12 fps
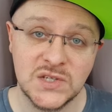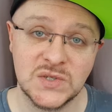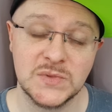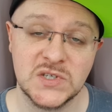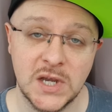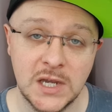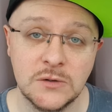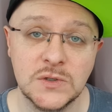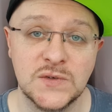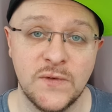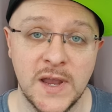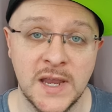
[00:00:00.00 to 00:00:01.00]
some
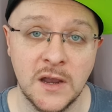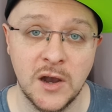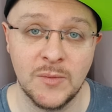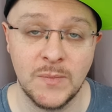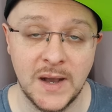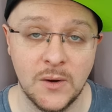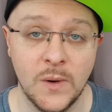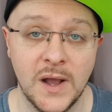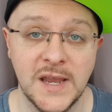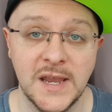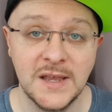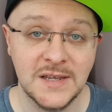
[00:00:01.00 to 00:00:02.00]
sales for income that
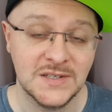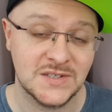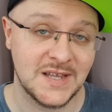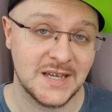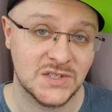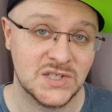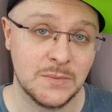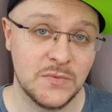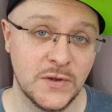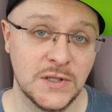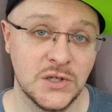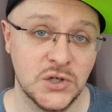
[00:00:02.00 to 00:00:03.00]
way. So that's
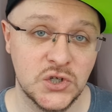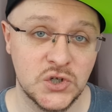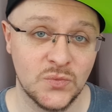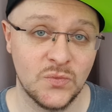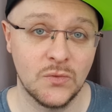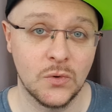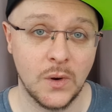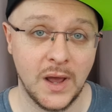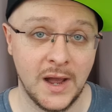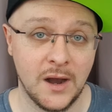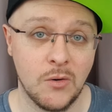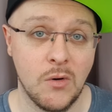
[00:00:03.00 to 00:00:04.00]
something that you shouldn't rule
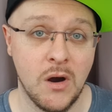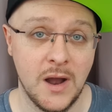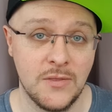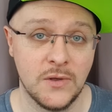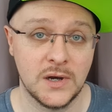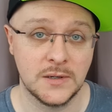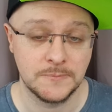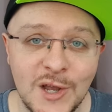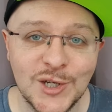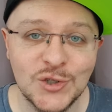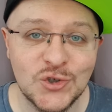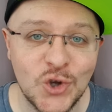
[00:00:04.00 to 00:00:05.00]
out either.
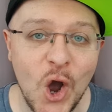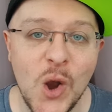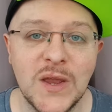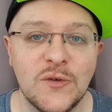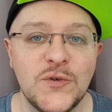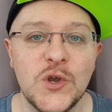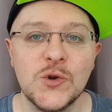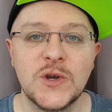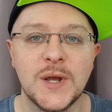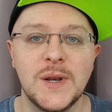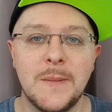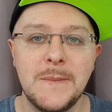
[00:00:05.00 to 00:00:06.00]
So if you
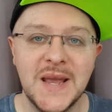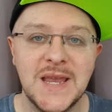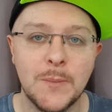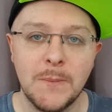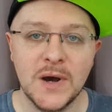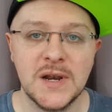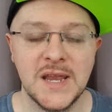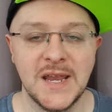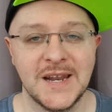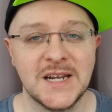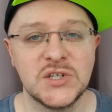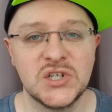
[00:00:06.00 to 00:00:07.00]
can make money
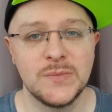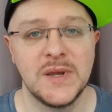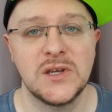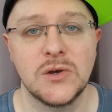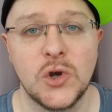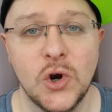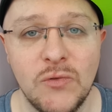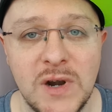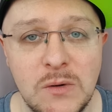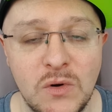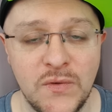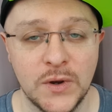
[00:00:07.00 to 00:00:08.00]
and actually make a
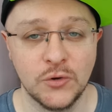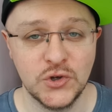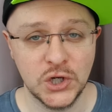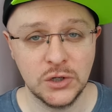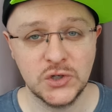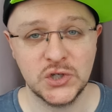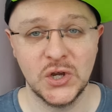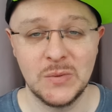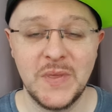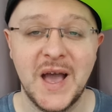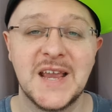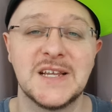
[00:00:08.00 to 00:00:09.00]
career of it on YouTube,
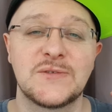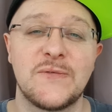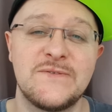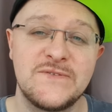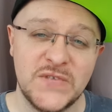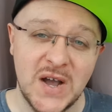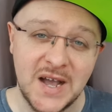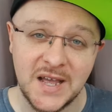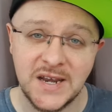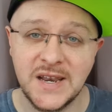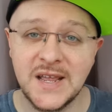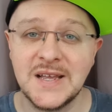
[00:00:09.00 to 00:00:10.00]
that is
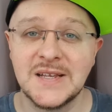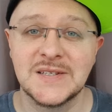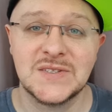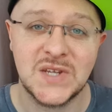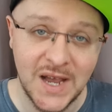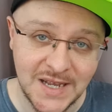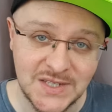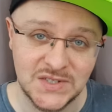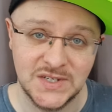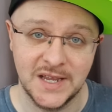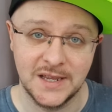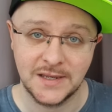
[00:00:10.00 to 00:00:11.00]

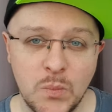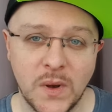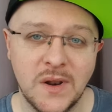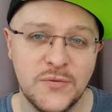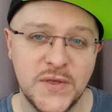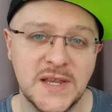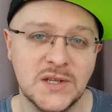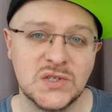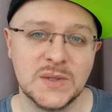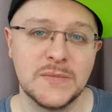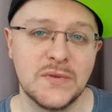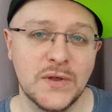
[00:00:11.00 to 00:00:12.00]
fantastic. But I think as
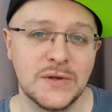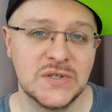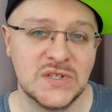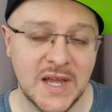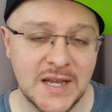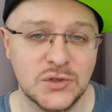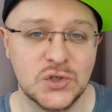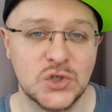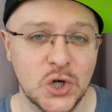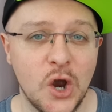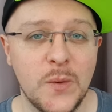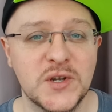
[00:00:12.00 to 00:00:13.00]
some of those stats
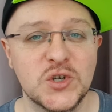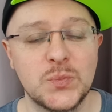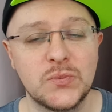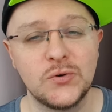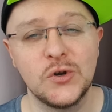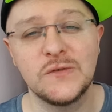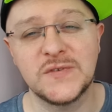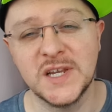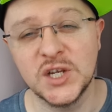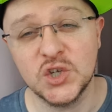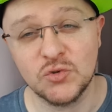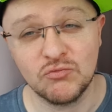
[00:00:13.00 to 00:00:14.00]
show, it just proves
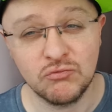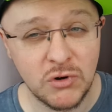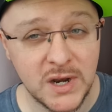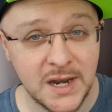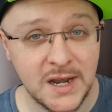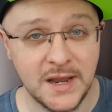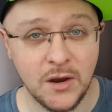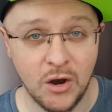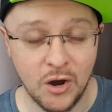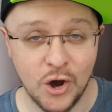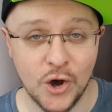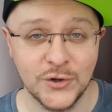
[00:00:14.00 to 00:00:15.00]
it's really
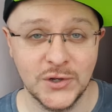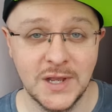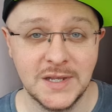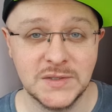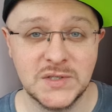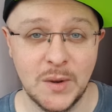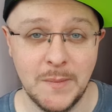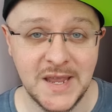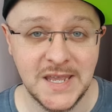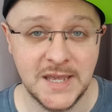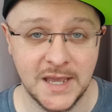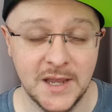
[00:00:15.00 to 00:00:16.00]
hard to
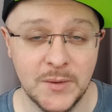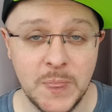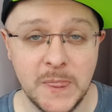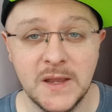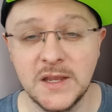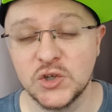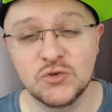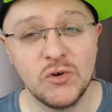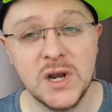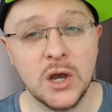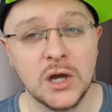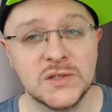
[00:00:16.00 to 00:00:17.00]
make it. It's
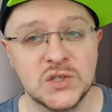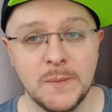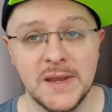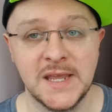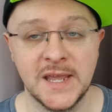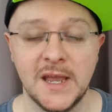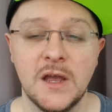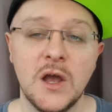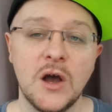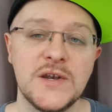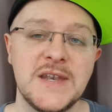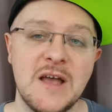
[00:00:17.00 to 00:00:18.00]
really hard to make it.
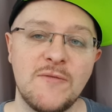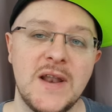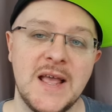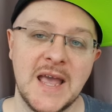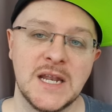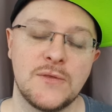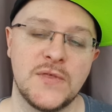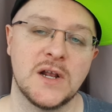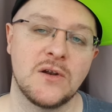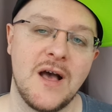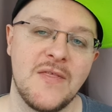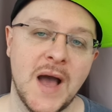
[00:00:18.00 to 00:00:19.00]
Never let
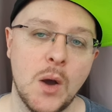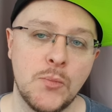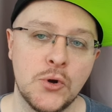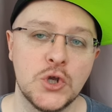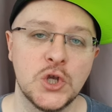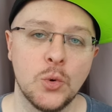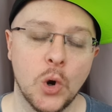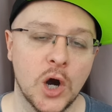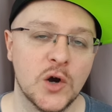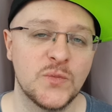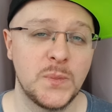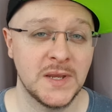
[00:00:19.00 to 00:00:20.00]
anything like that put you
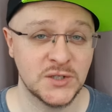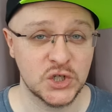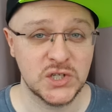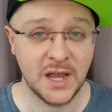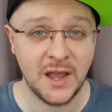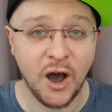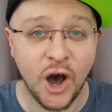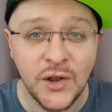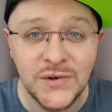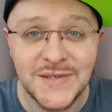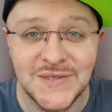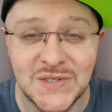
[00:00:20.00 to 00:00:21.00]
off, but just
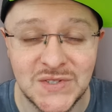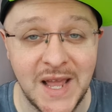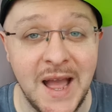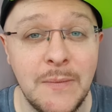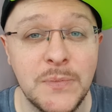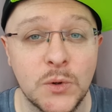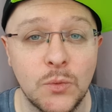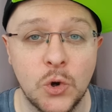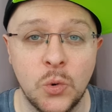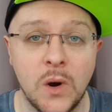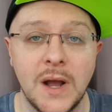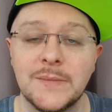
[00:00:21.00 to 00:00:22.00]
understand the
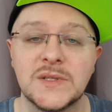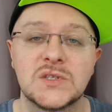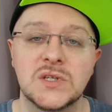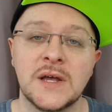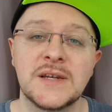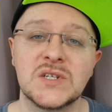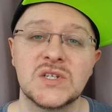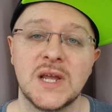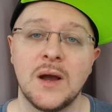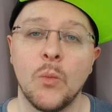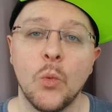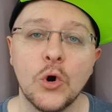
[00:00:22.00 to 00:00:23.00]
requirements,
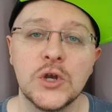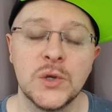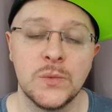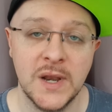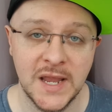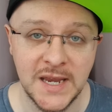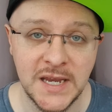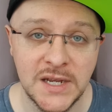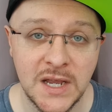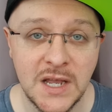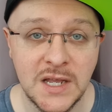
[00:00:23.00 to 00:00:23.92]
understand what you need